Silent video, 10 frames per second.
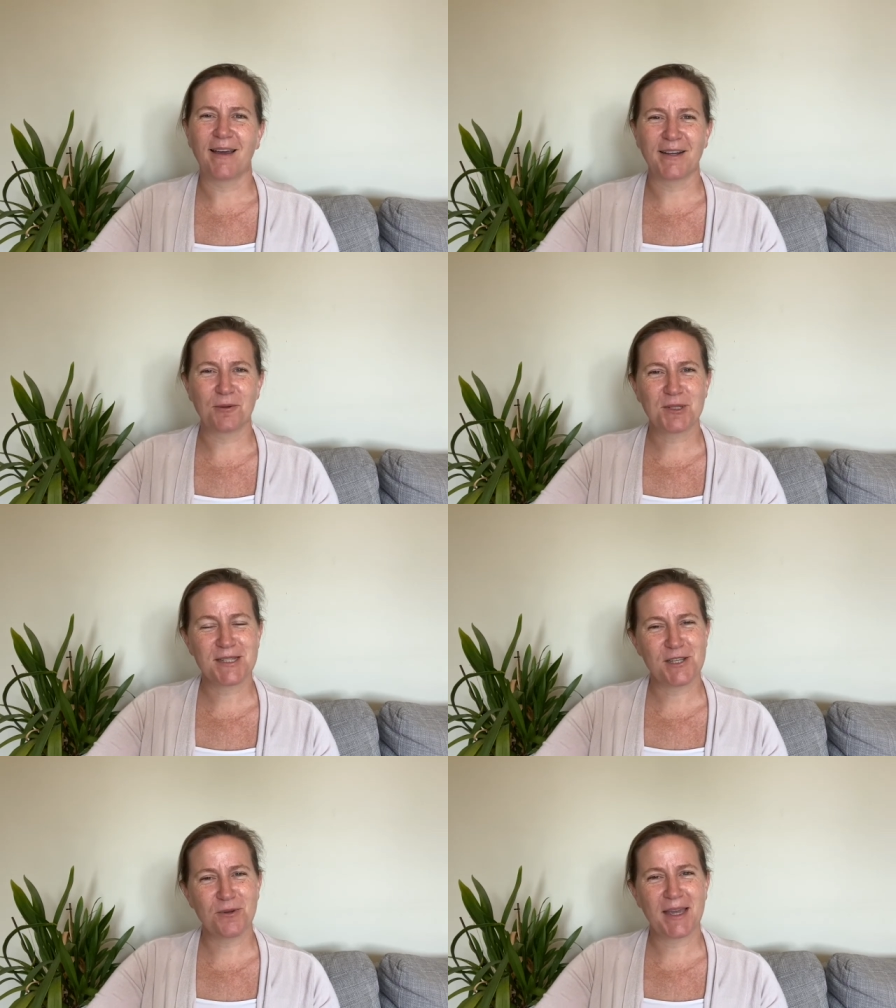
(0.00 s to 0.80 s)
And I will
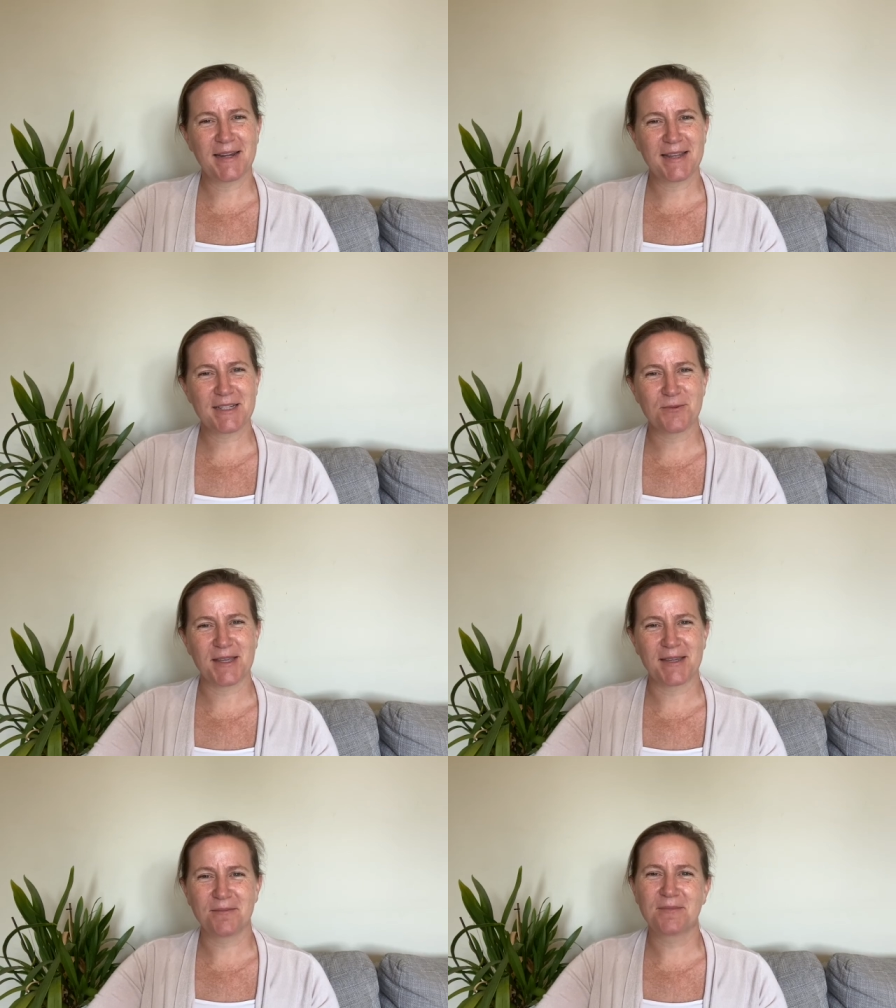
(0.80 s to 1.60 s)
see you again next
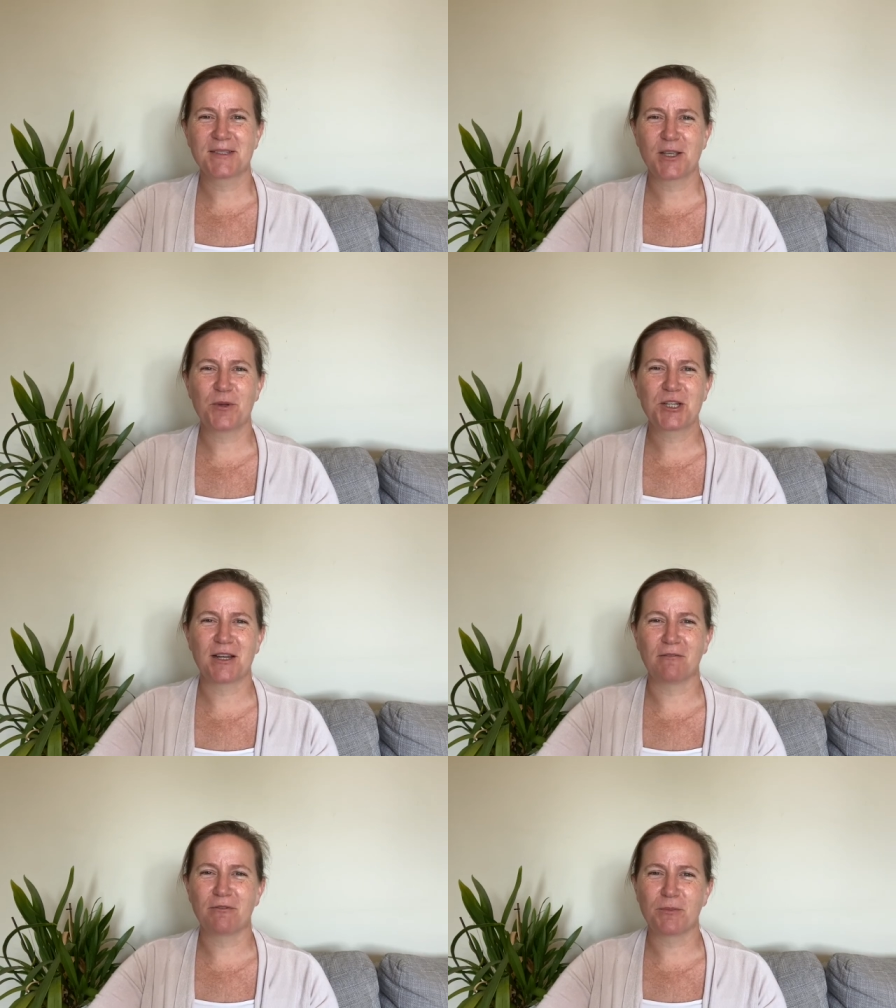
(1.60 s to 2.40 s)
week. So much
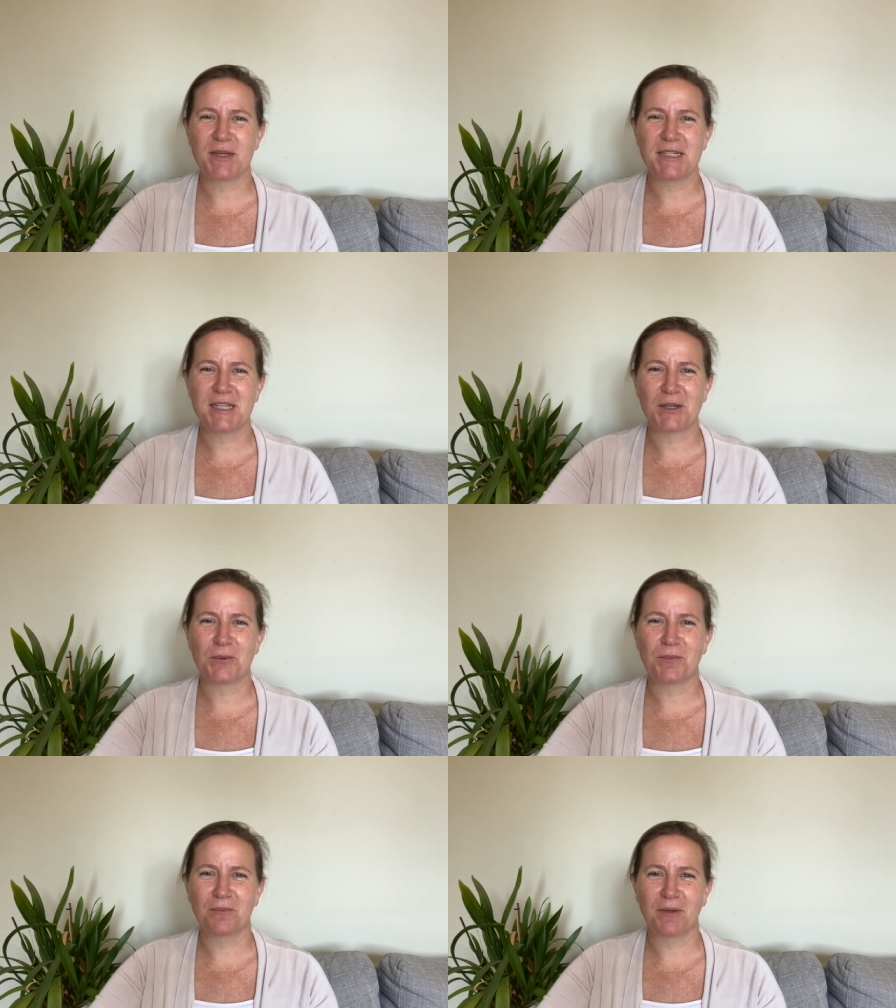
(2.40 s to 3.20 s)
love from me to
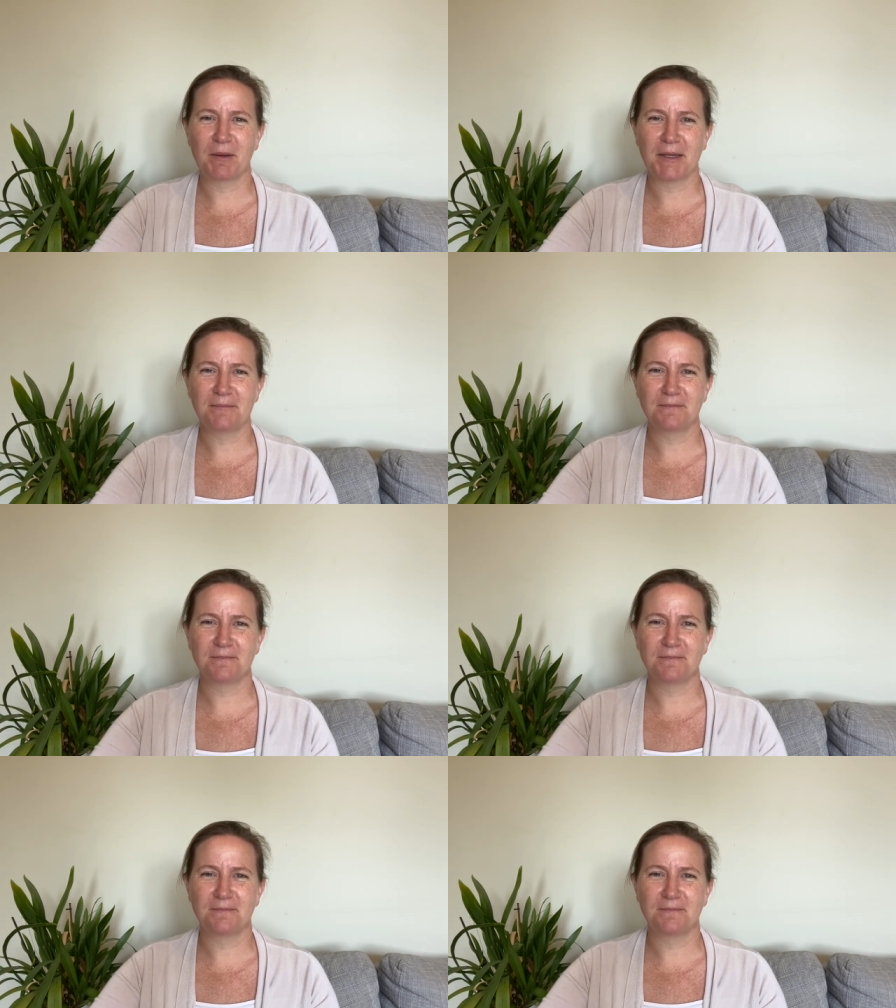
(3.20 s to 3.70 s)
you. Bye bye.